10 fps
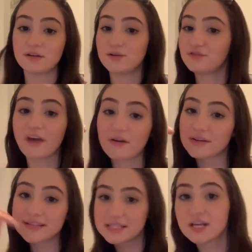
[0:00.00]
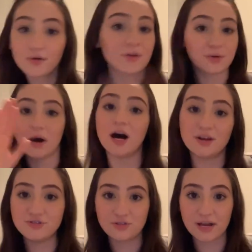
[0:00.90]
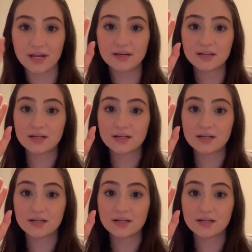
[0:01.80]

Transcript: very 0 to 100.